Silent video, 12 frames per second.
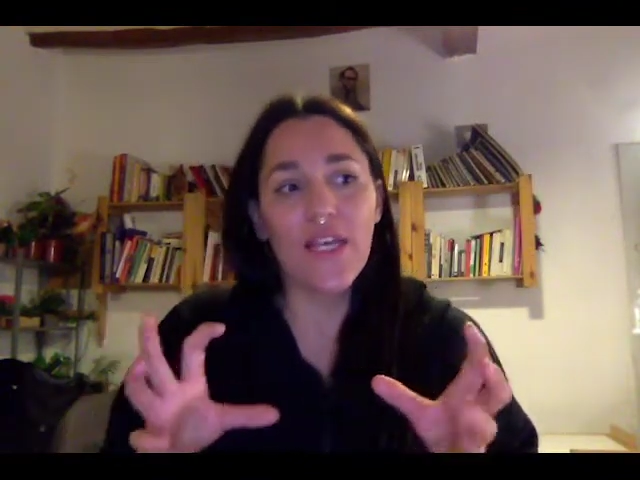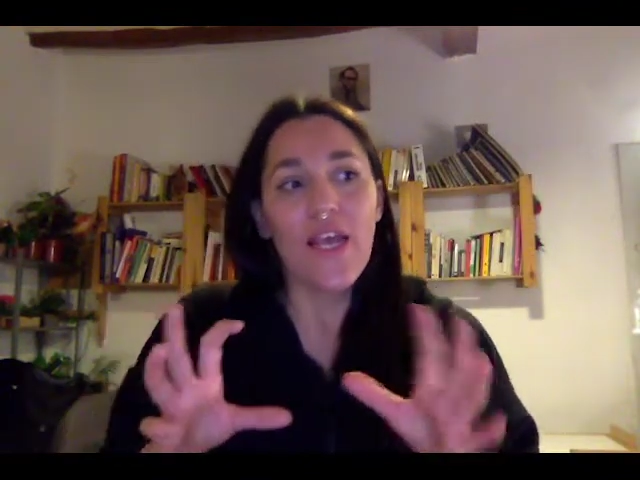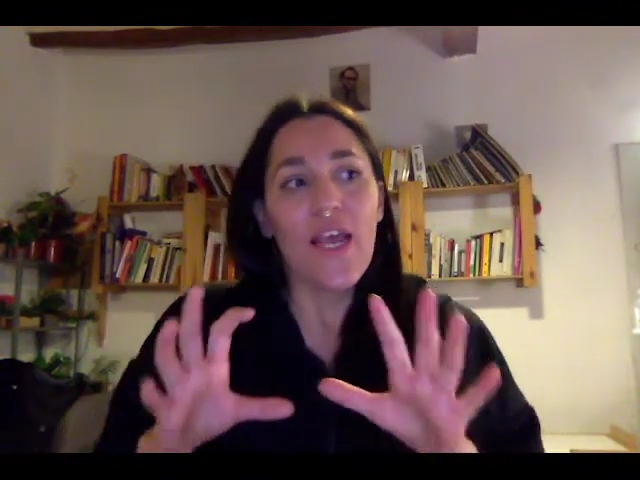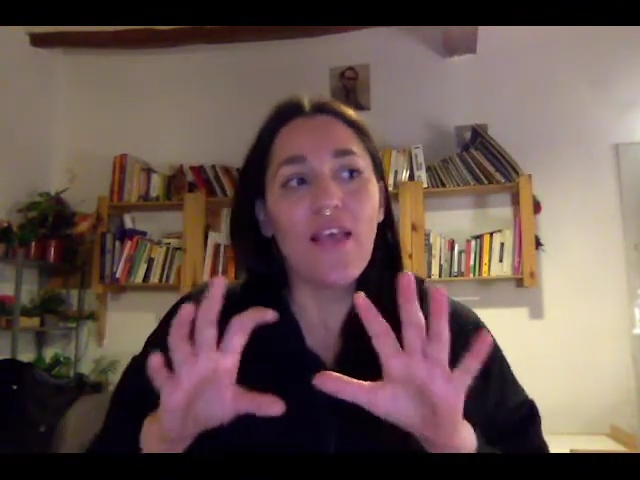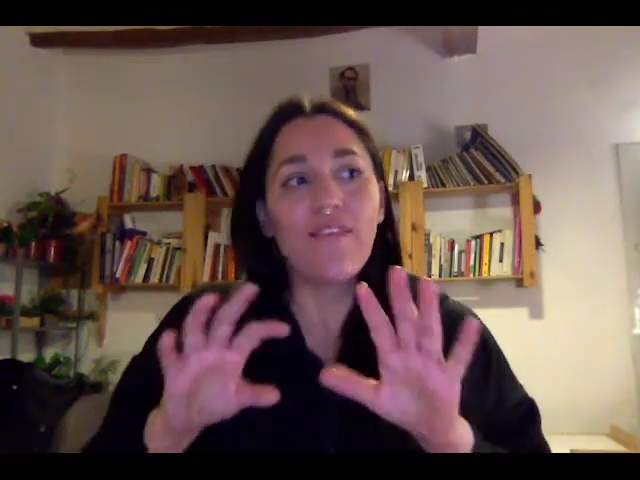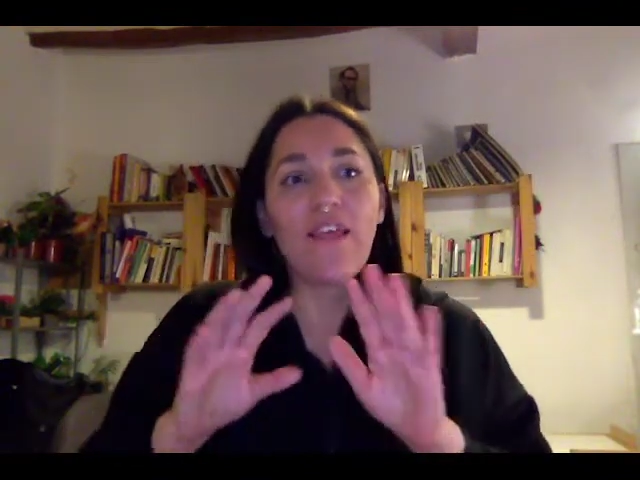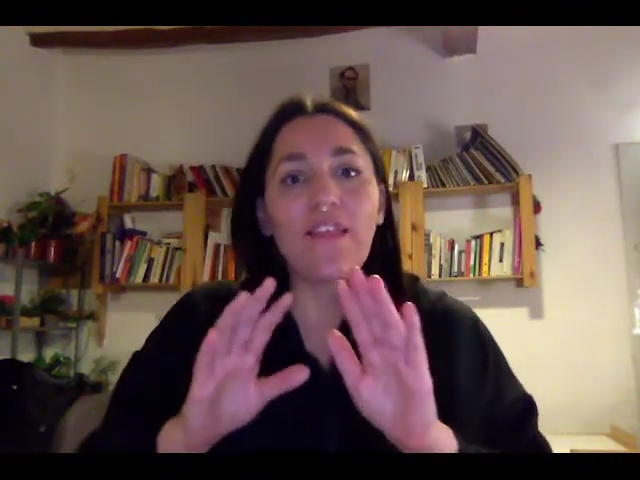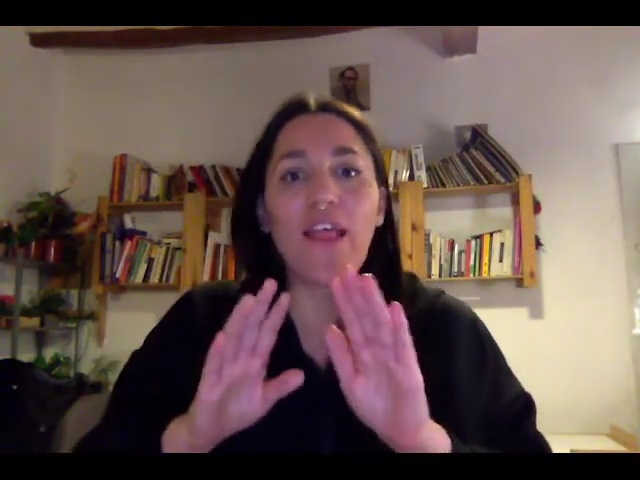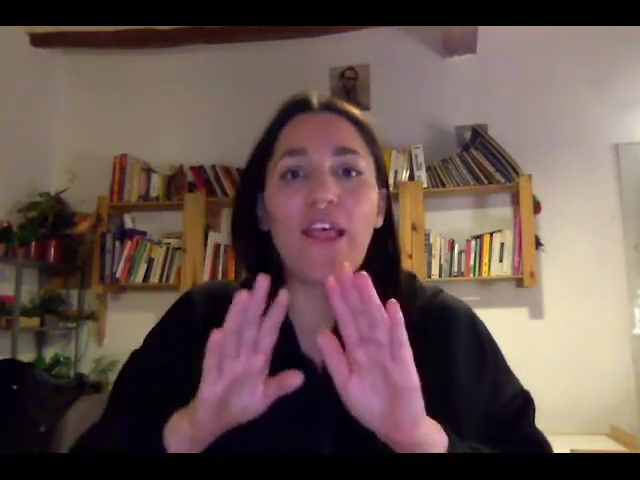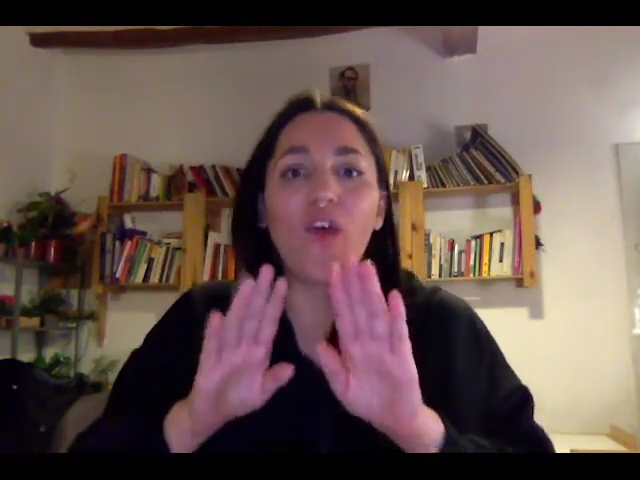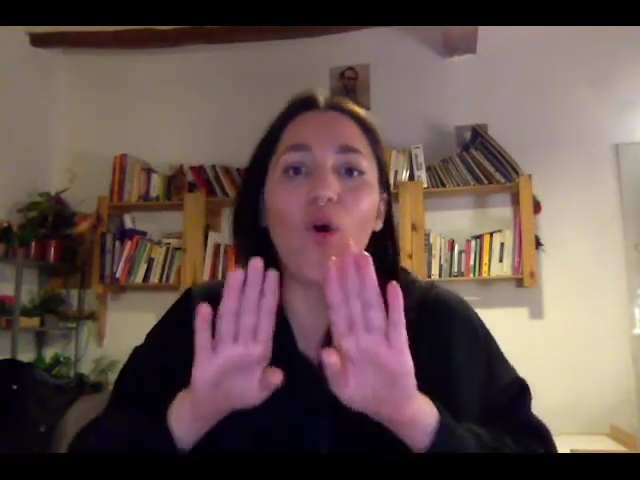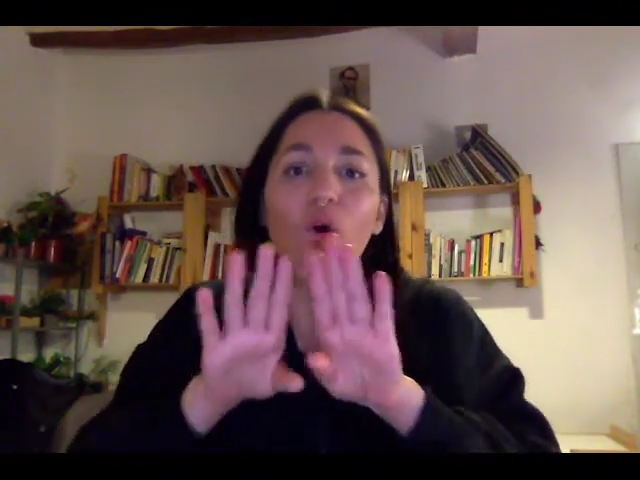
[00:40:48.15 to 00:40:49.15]
is that
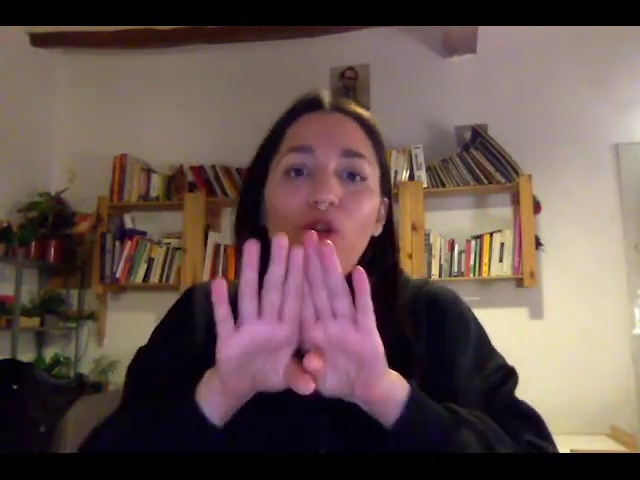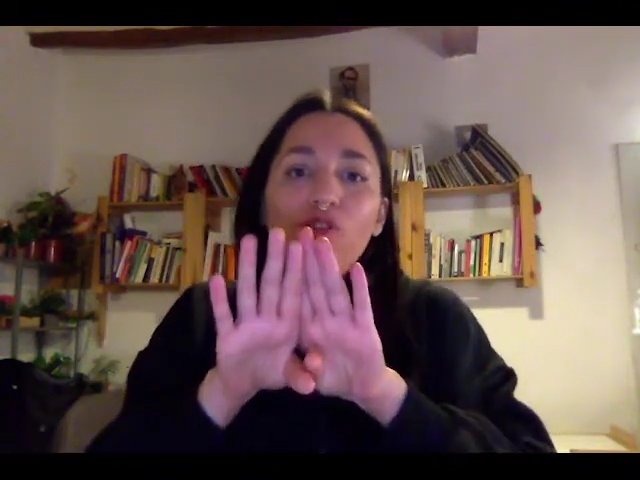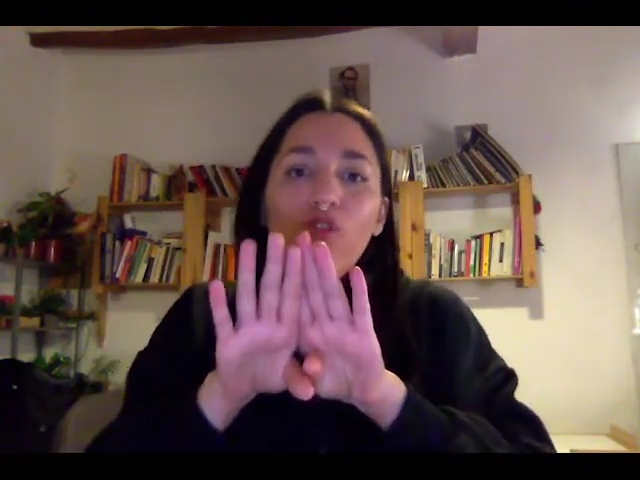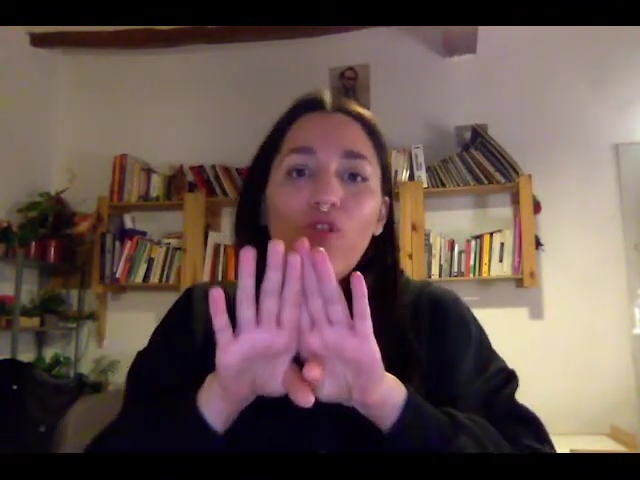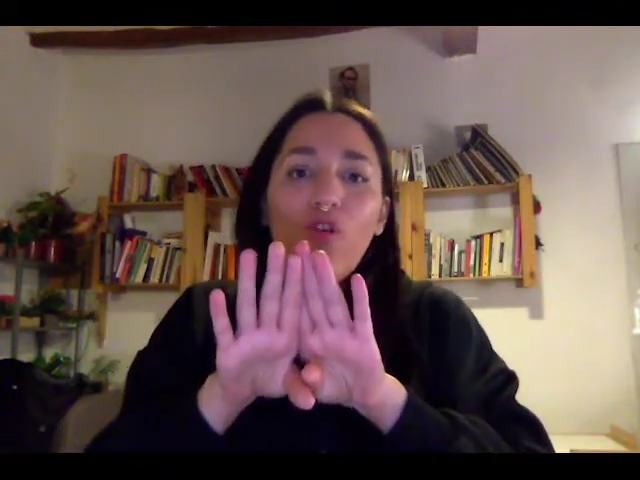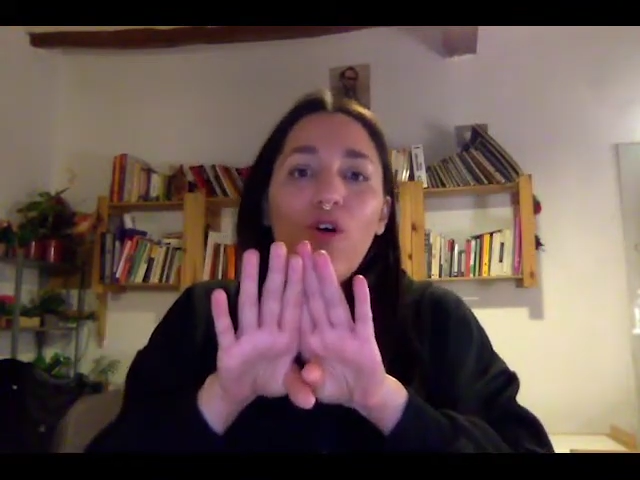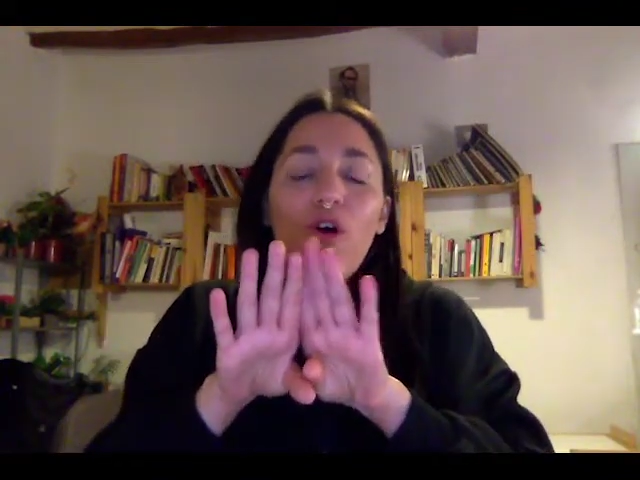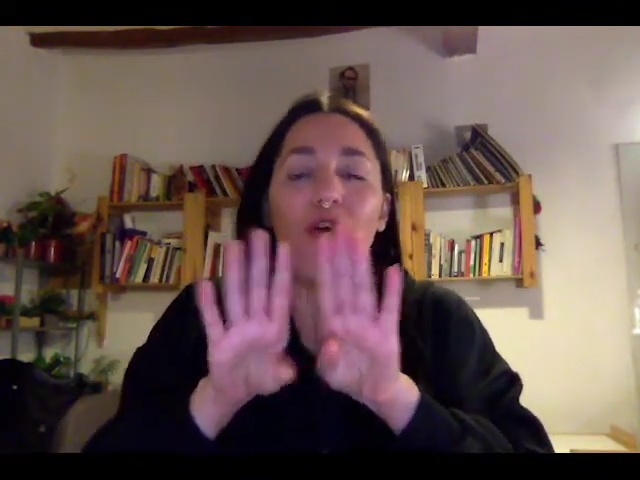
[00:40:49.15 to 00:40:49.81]
they also